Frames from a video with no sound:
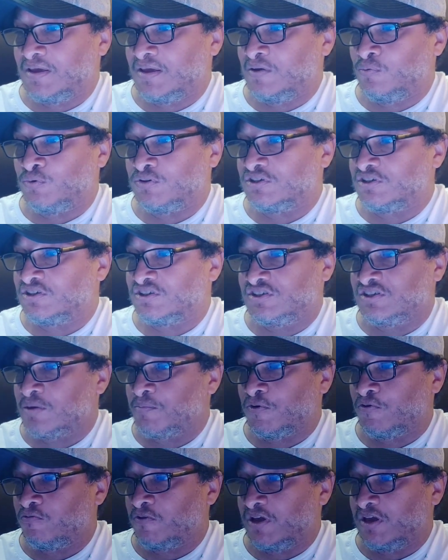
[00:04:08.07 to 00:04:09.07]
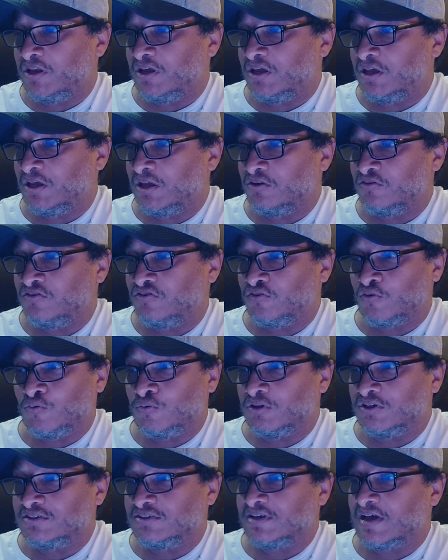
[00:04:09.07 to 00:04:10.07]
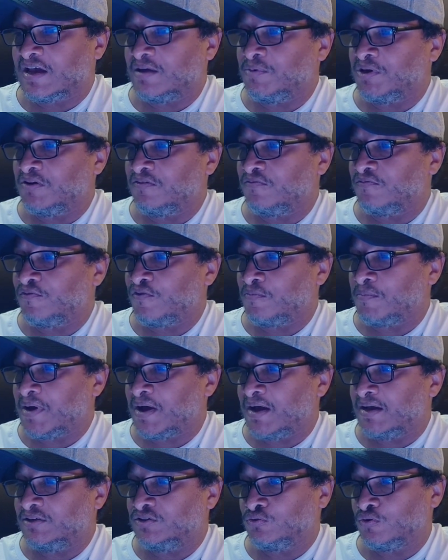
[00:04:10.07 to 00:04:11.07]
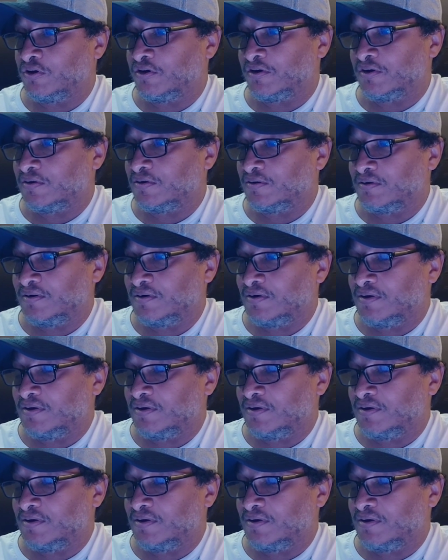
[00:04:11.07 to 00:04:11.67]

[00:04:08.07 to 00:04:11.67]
It was a summer reading school assignment for my daughter.